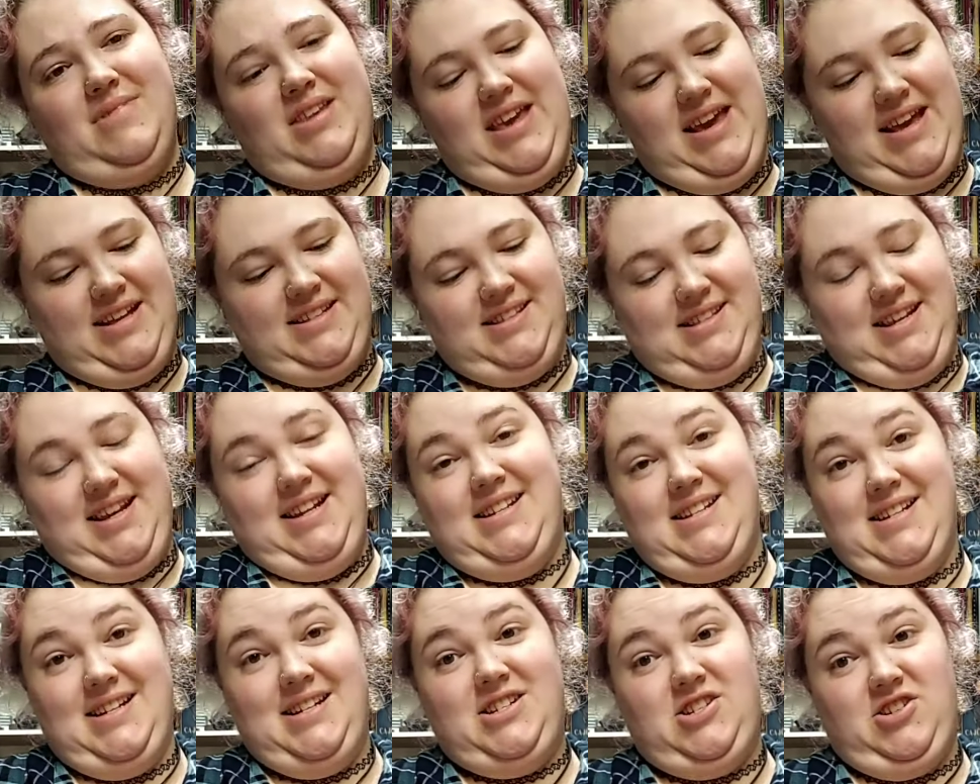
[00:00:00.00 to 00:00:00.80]
Yes, I
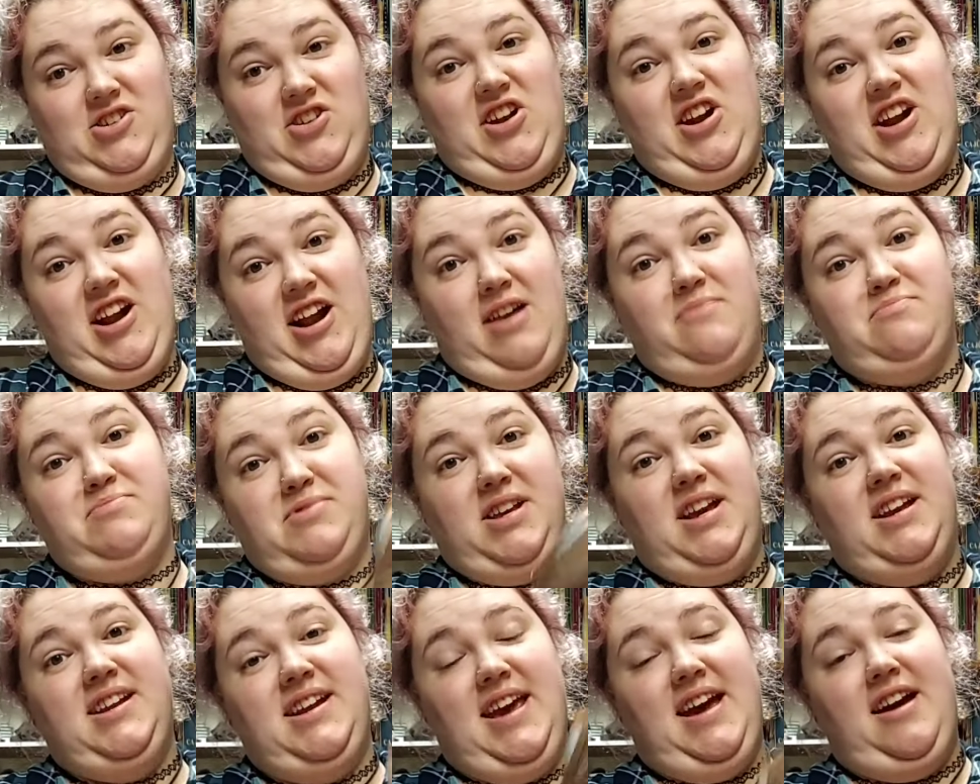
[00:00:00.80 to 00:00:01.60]
did turn it
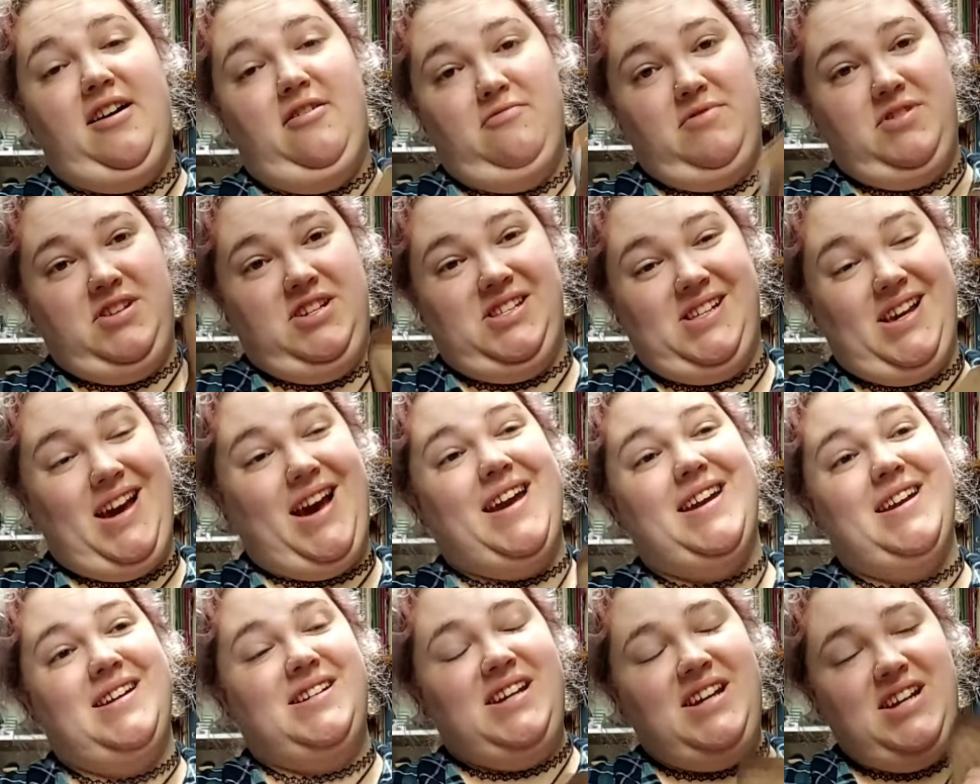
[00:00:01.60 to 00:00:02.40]
upside down, which is
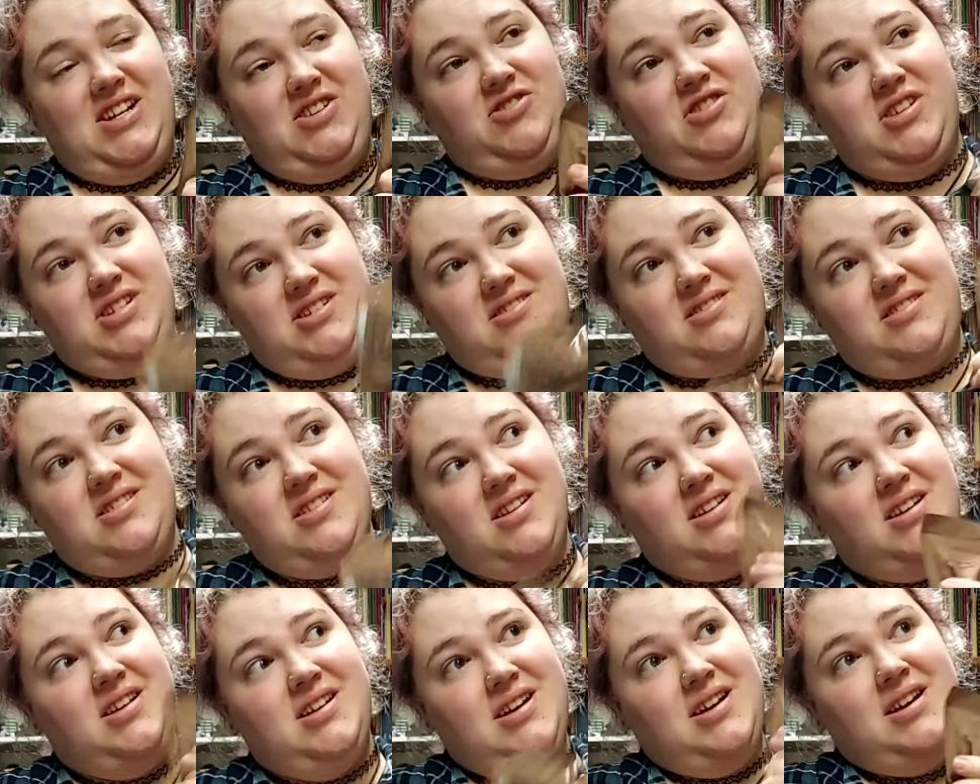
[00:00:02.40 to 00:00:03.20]
kind of dangerous,
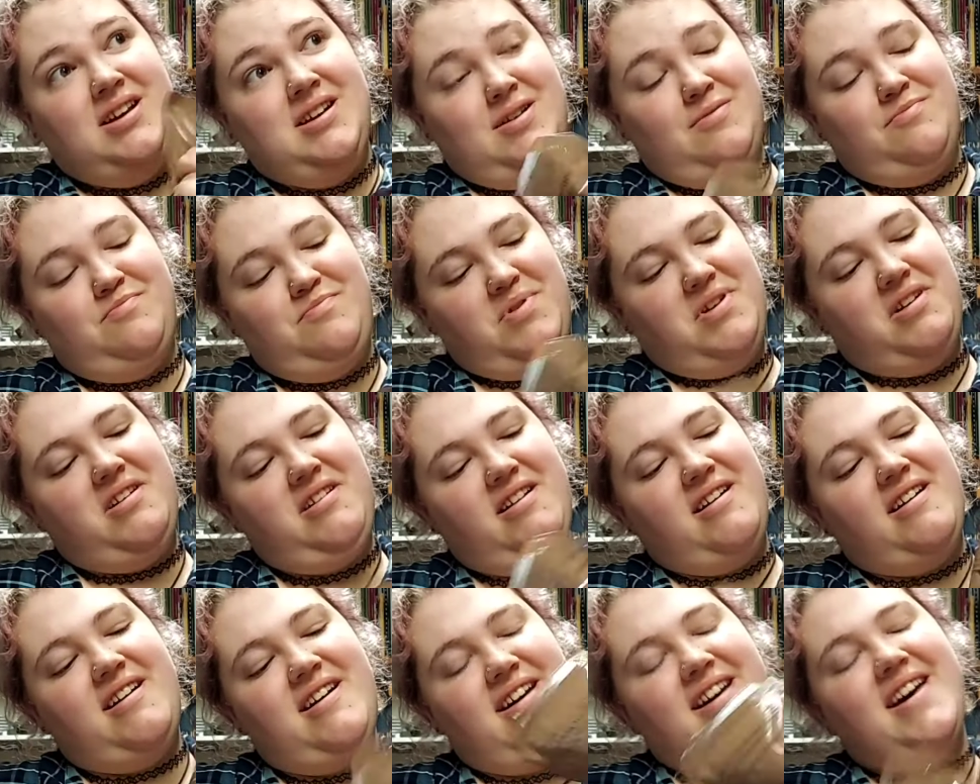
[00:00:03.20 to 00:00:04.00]

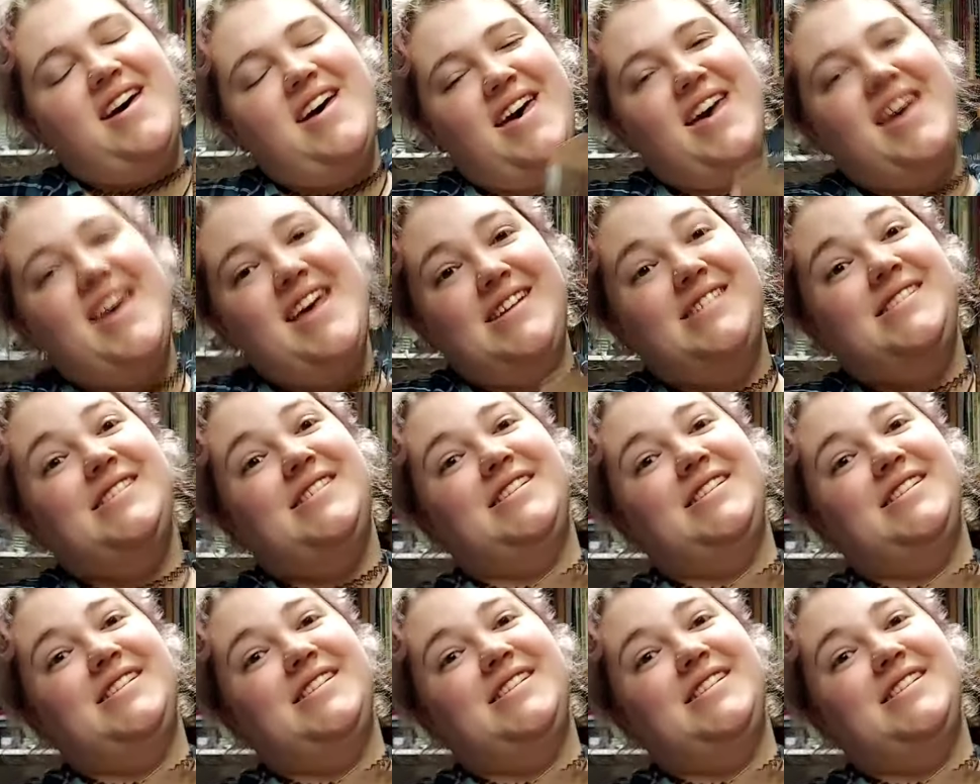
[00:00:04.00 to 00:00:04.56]
but...